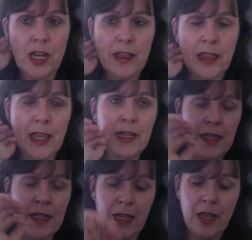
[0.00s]
And
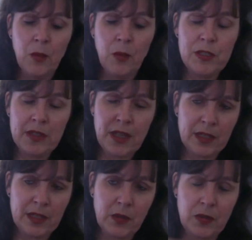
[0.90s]
then we
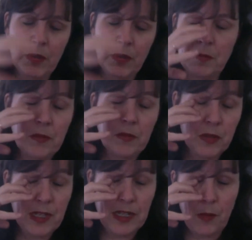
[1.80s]
started to
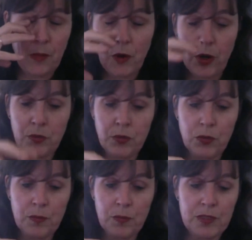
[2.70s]
set up work
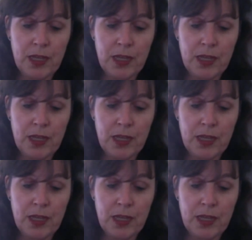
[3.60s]
groups,